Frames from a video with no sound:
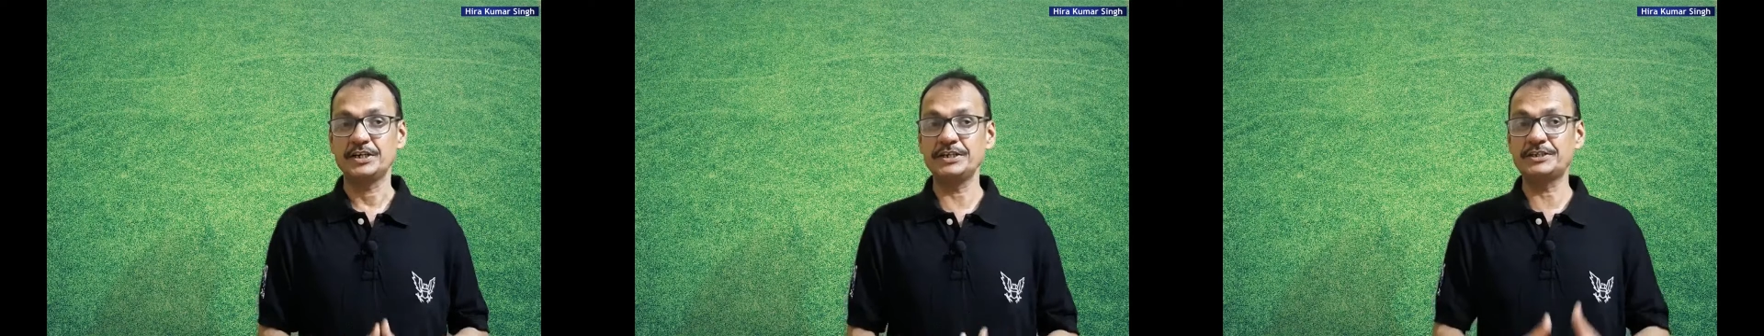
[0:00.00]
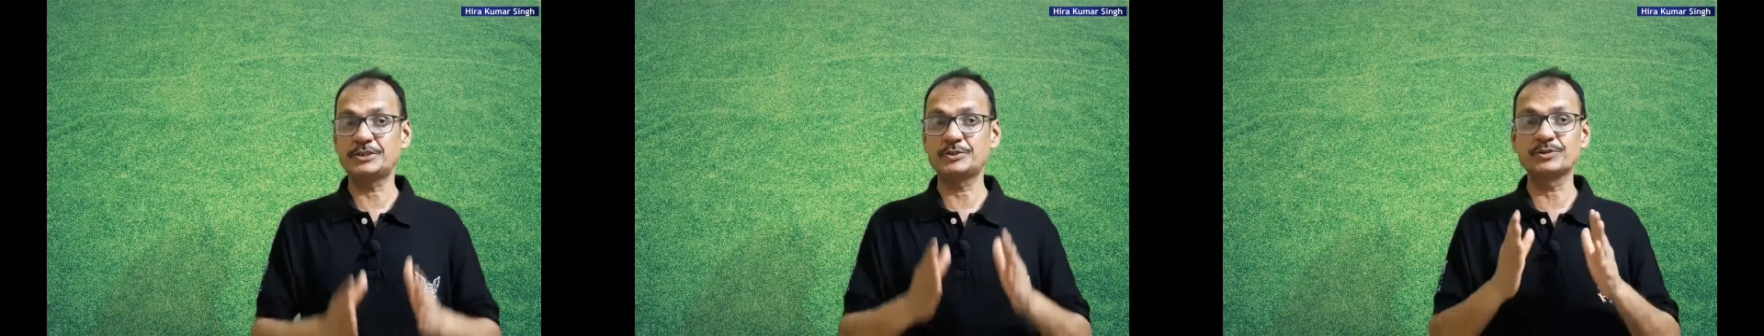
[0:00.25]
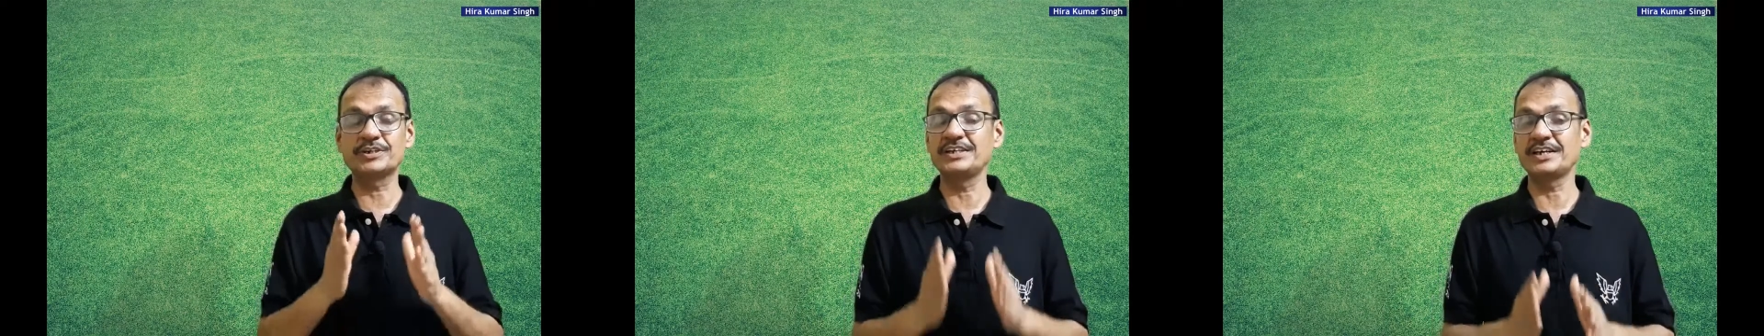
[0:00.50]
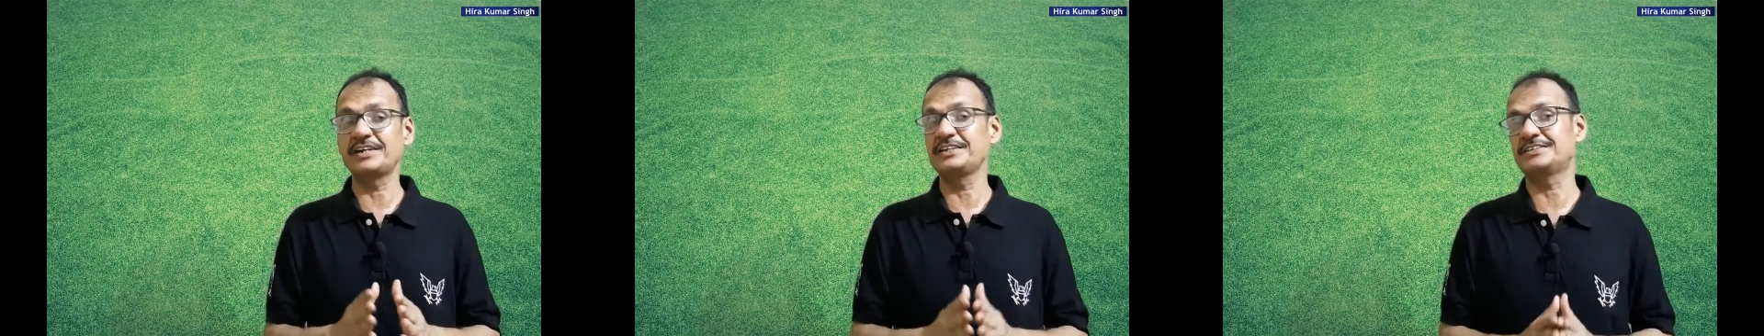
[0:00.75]
It took
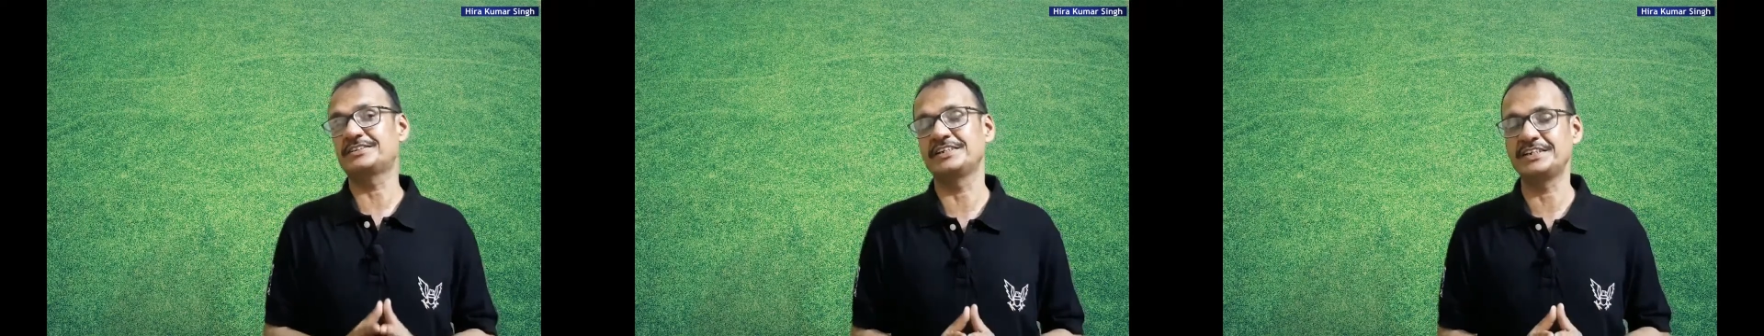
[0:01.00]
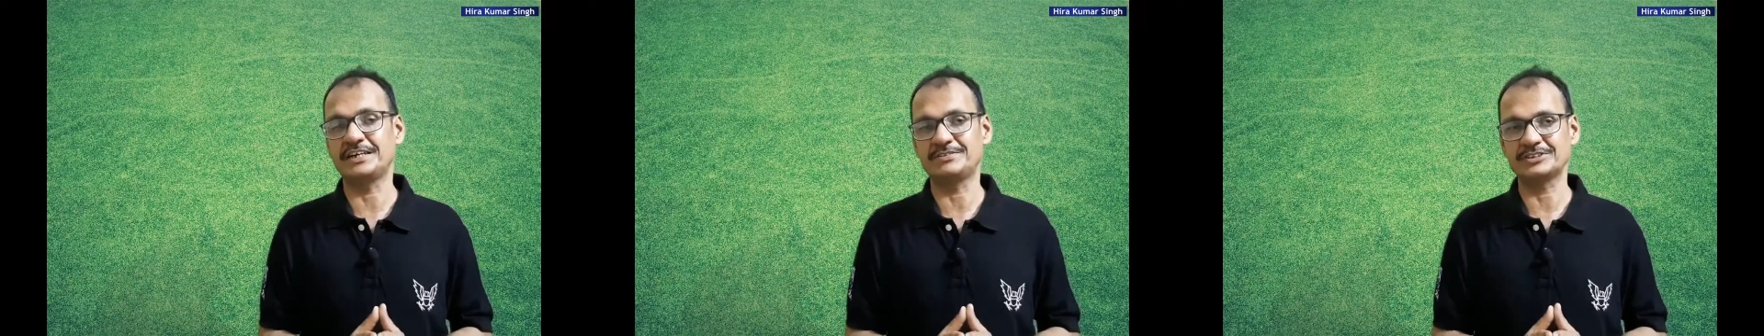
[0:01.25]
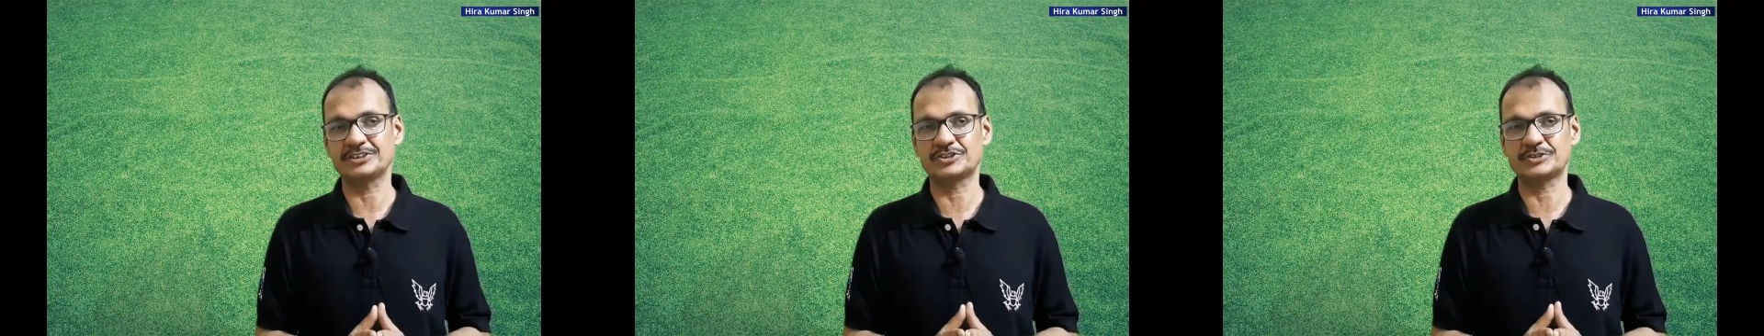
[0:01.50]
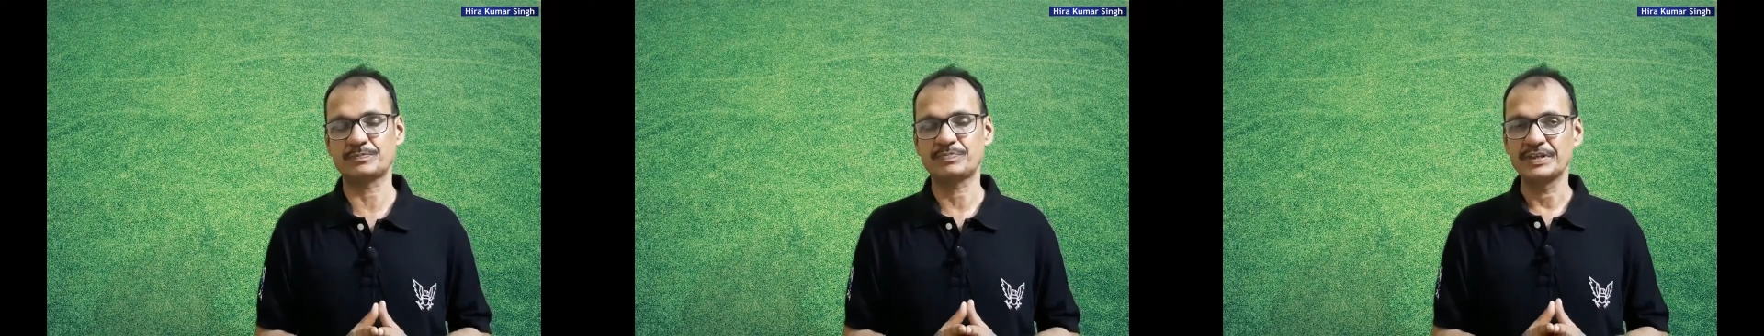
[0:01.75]
nearly 3
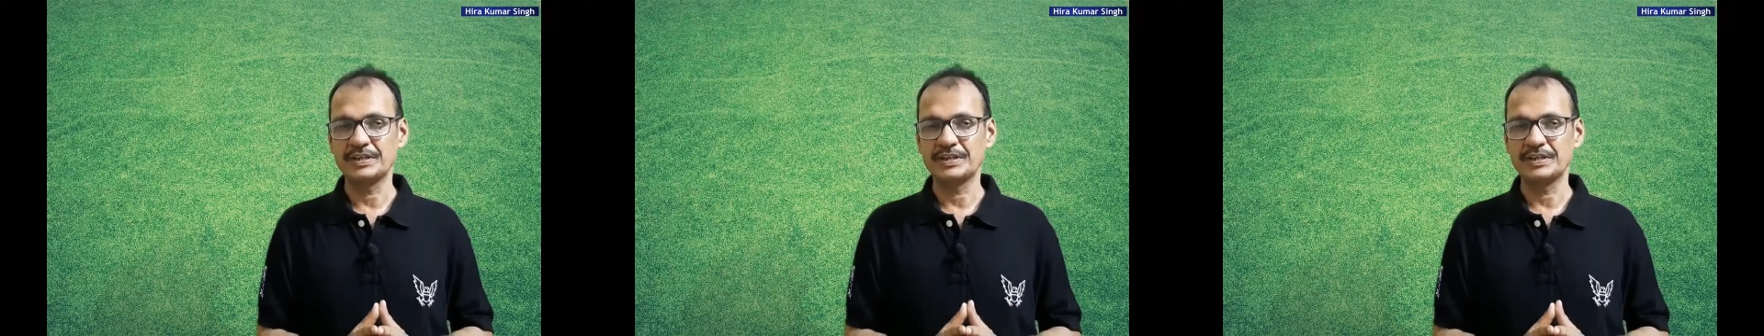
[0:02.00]
hours.